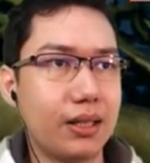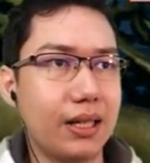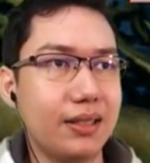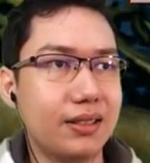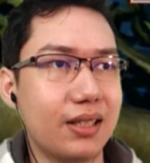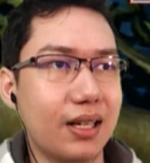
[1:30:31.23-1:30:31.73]

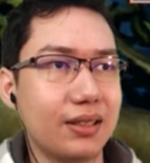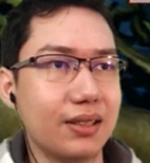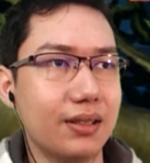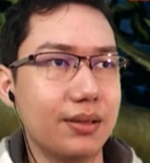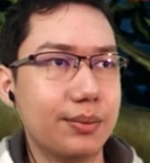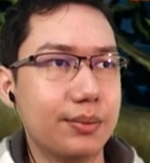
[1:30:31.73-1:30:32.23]
Getting
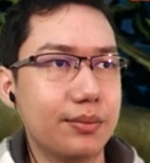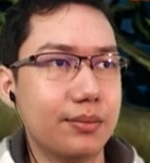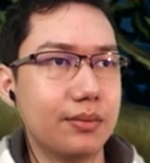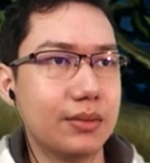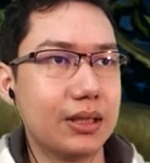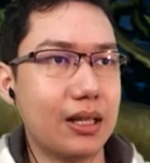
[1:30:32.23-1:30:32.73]
started.
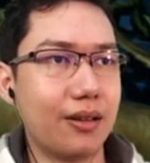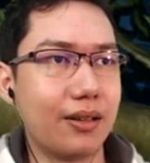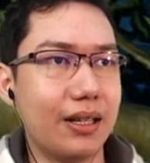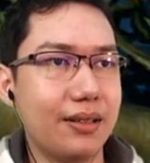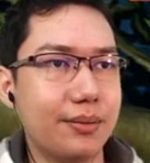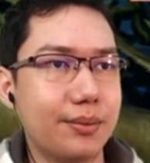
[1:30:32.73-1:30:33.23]

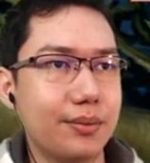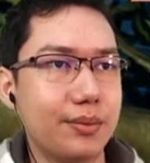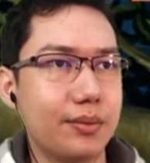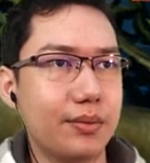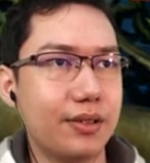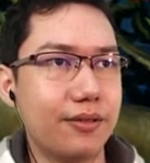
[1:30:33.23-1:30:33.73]
Okay.
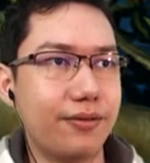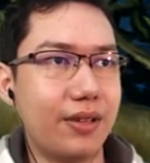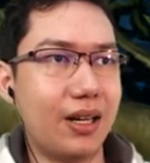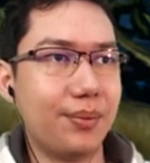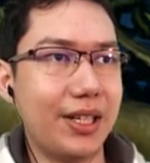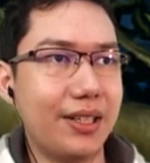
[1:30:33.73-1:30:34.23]

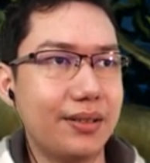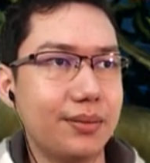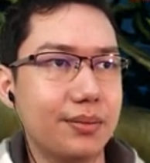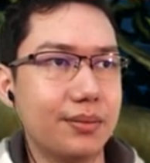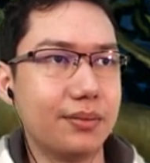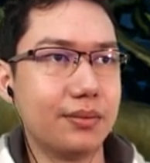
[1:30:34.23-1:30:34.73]
Farming.
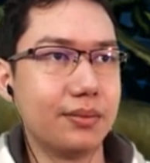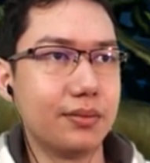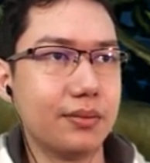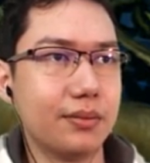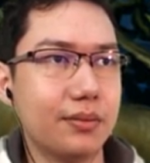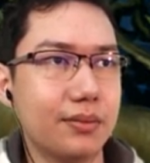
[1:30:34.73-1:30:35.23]

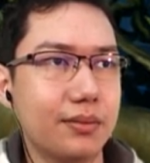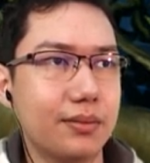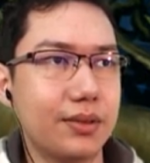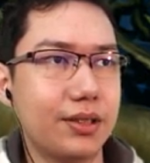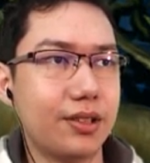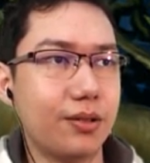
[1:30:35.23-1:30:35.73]

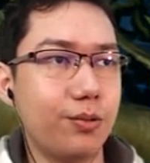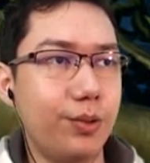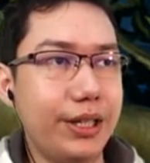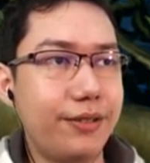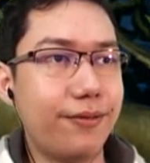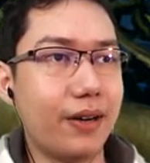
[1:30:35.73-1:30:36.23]
So
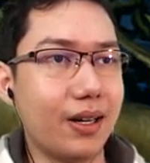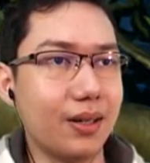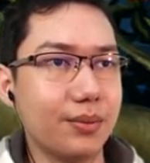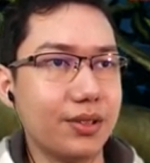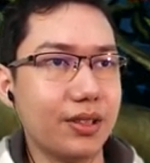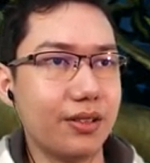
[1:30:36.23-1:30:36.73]
wheat
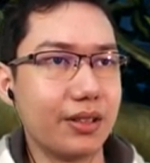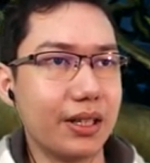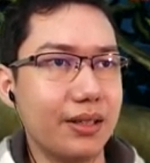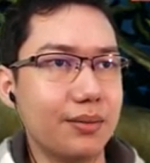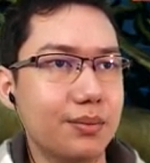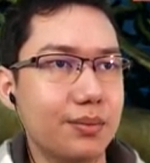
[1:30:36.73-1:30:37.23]
farms,
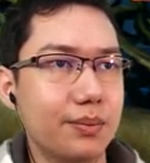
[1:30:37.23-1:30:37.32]
okay.